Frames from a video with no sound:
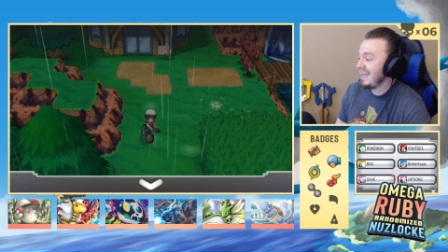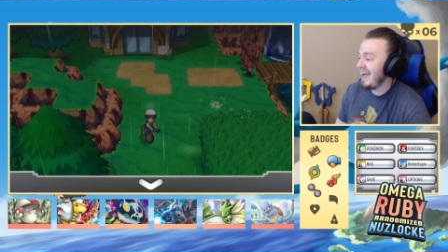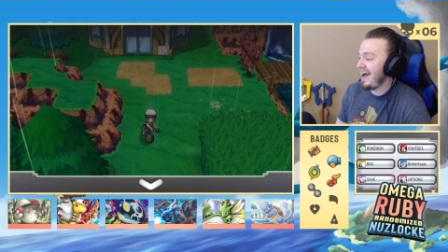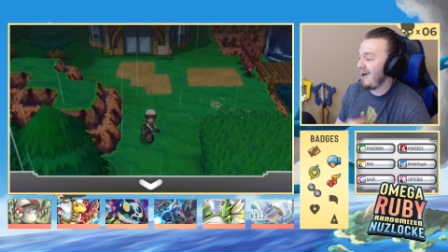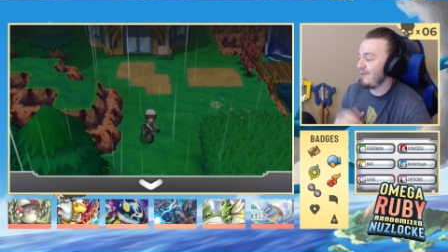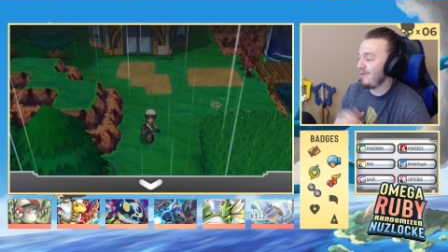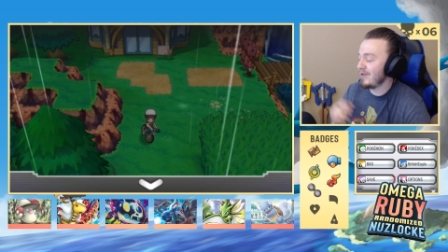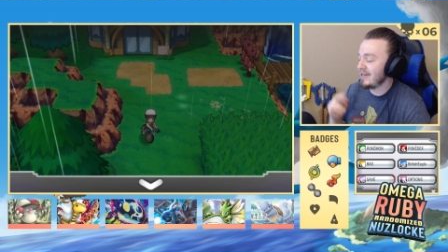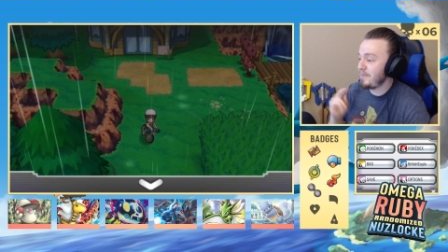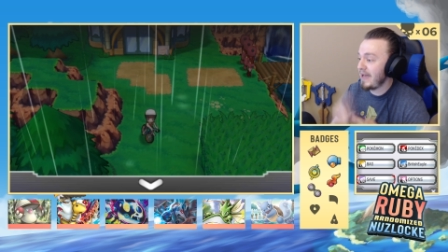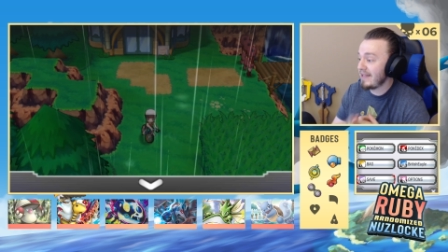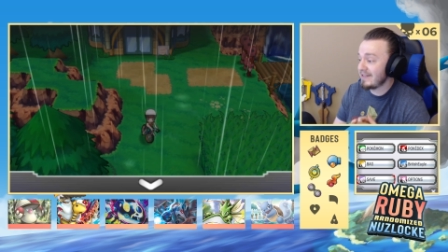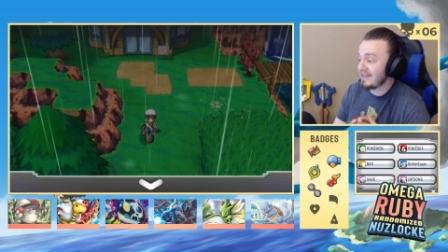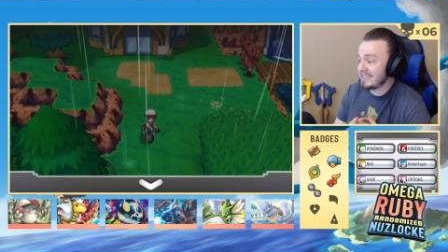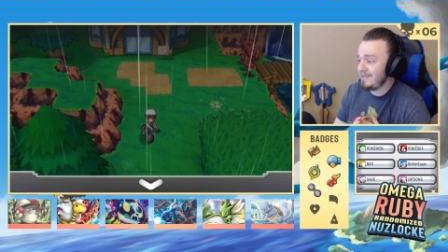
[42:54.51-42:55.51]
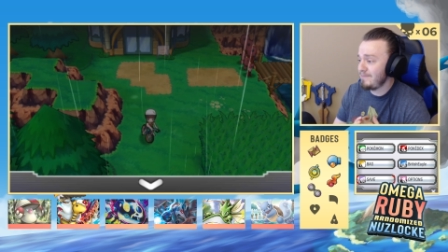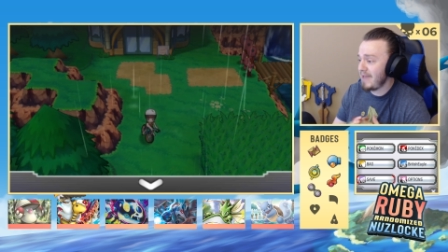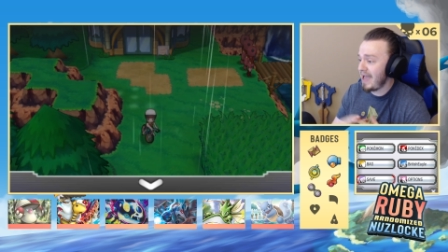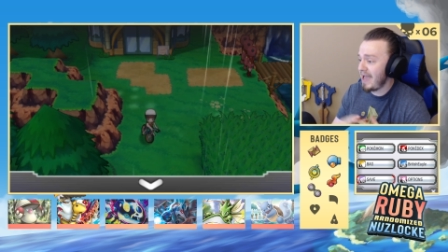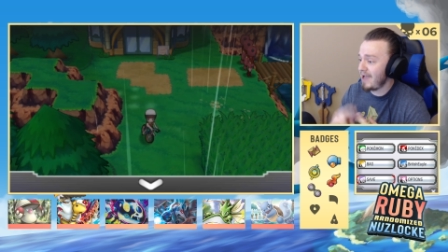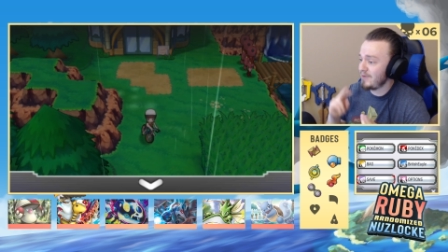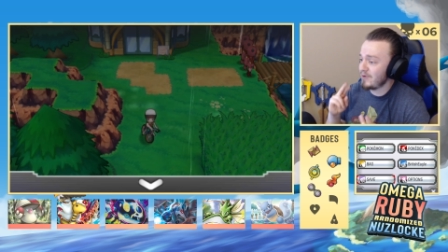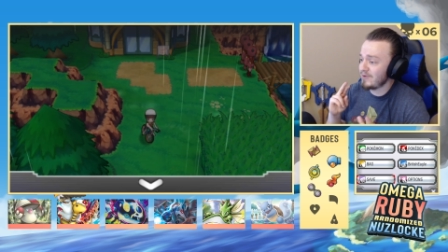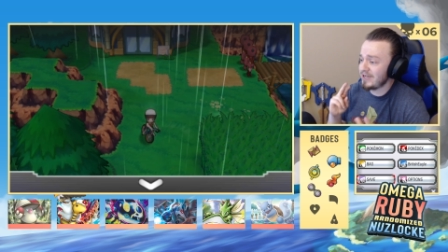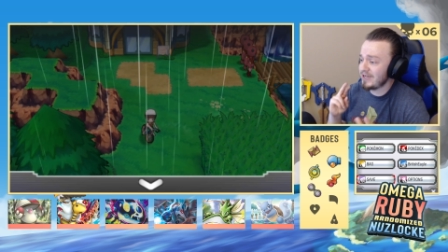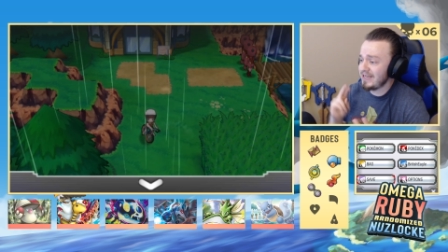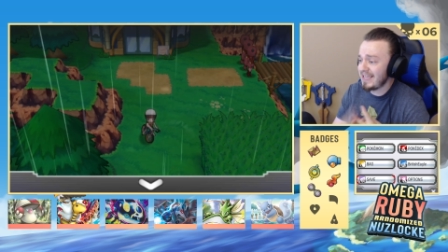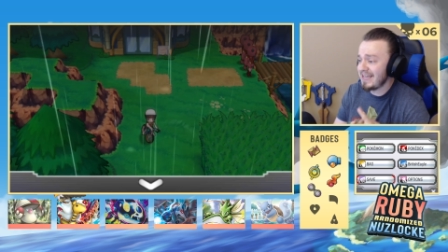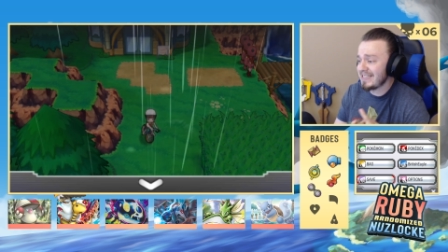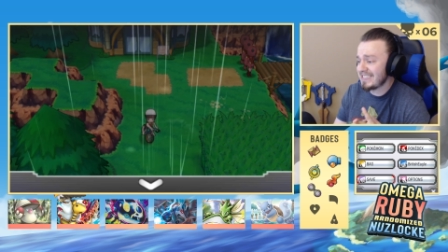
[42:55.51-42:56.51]
We're going to battle Team Magma, we're going
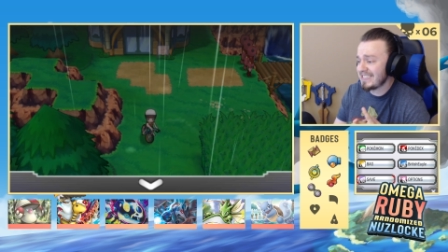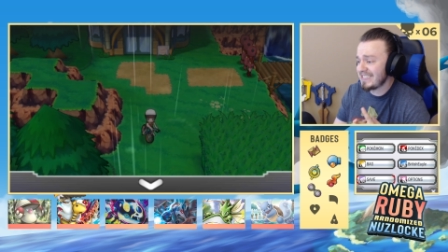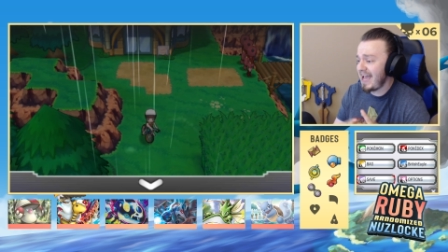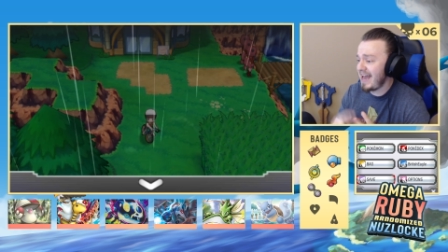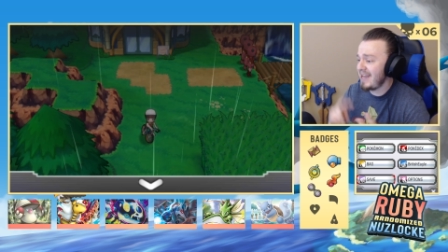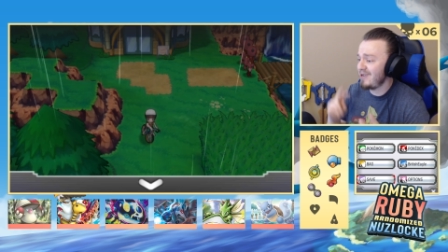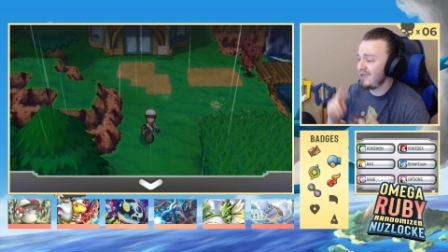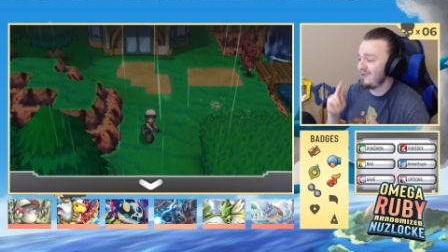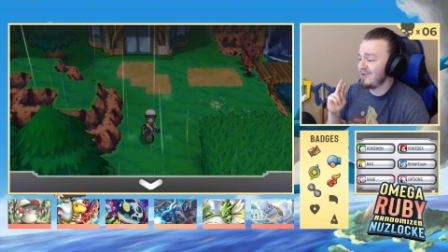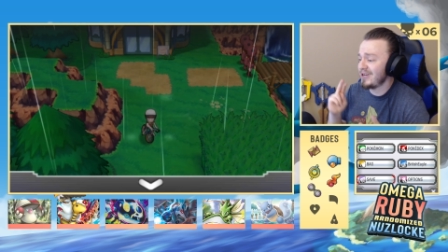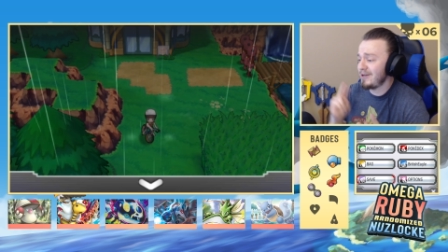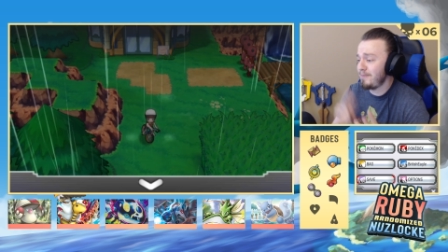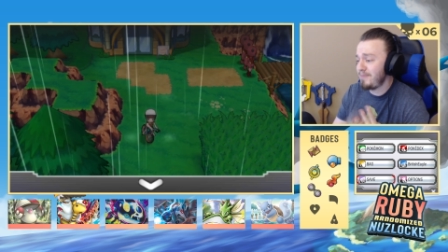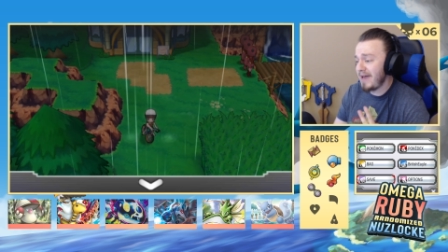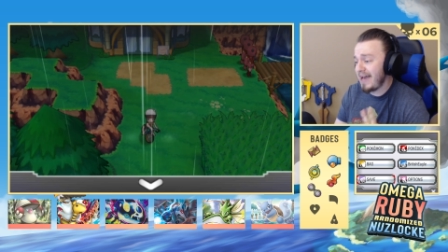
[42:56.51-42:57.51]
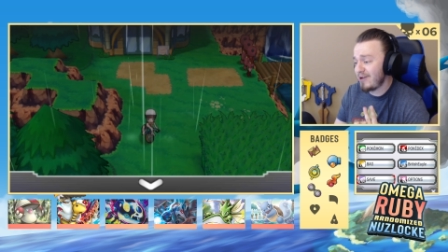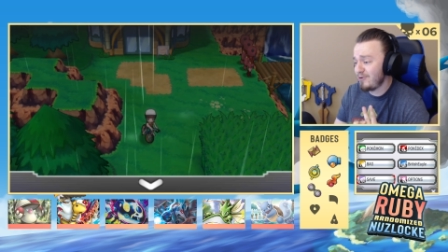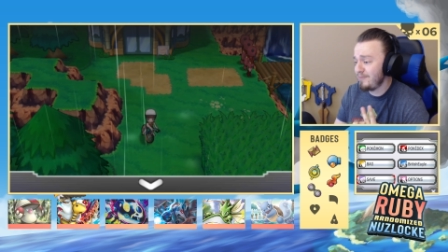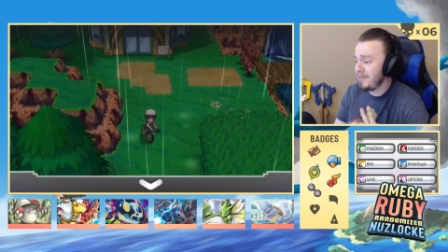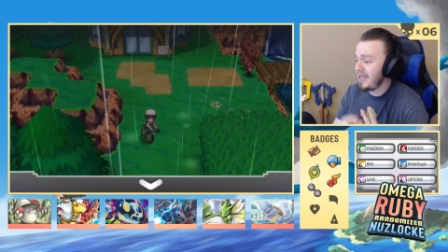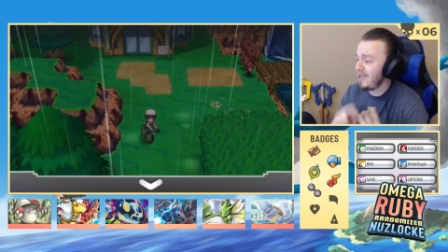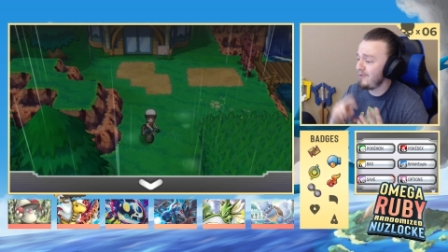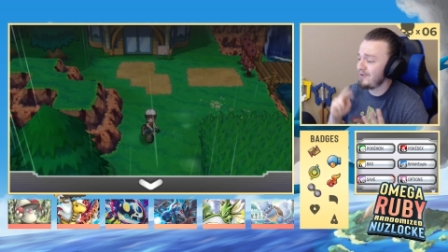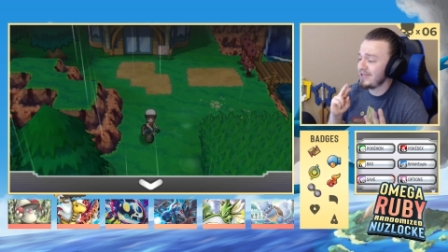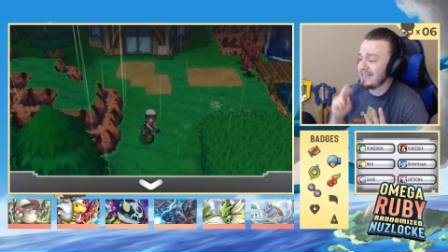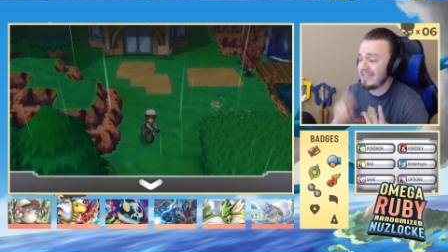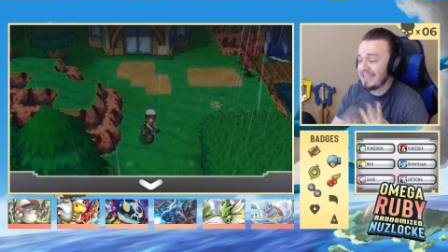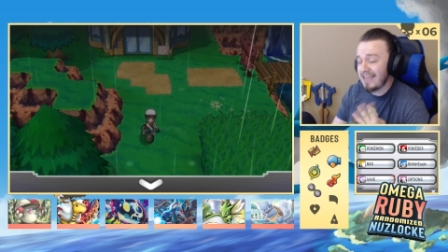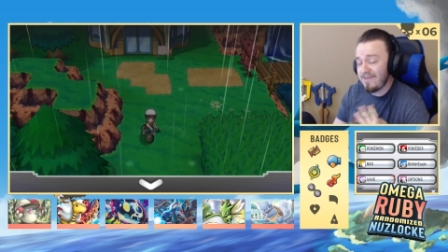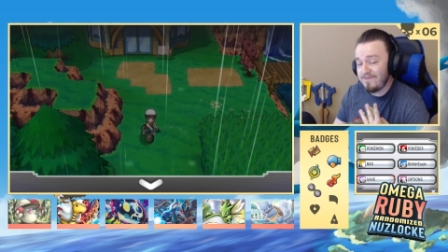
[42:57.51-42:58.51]
to get a Static, we're going to battle May, we're going to
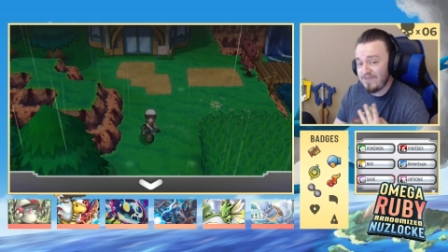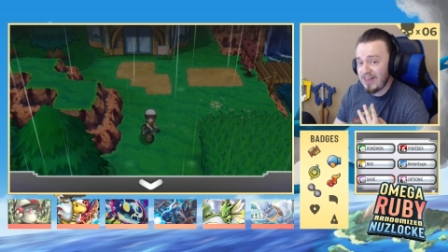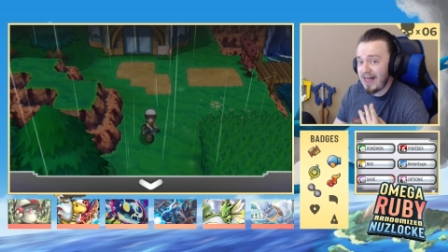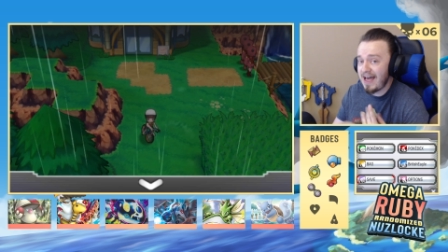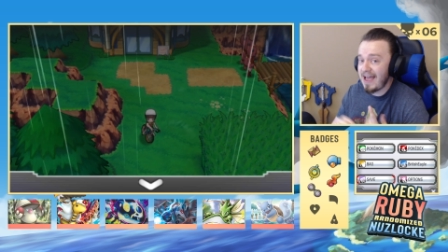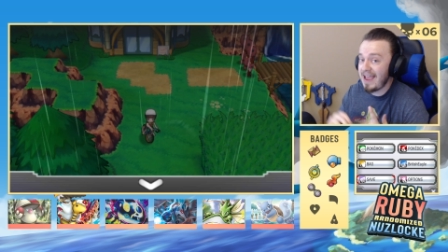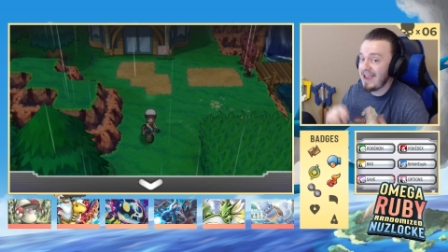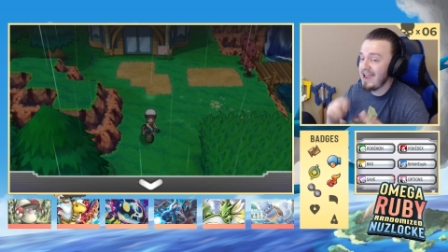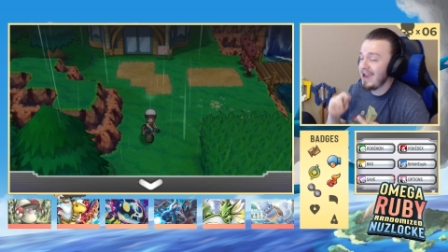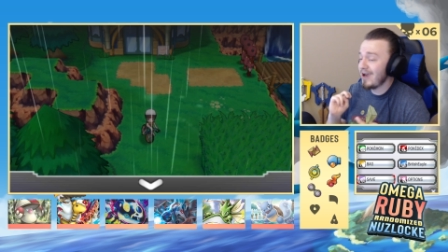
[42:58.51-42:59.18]
get Fly,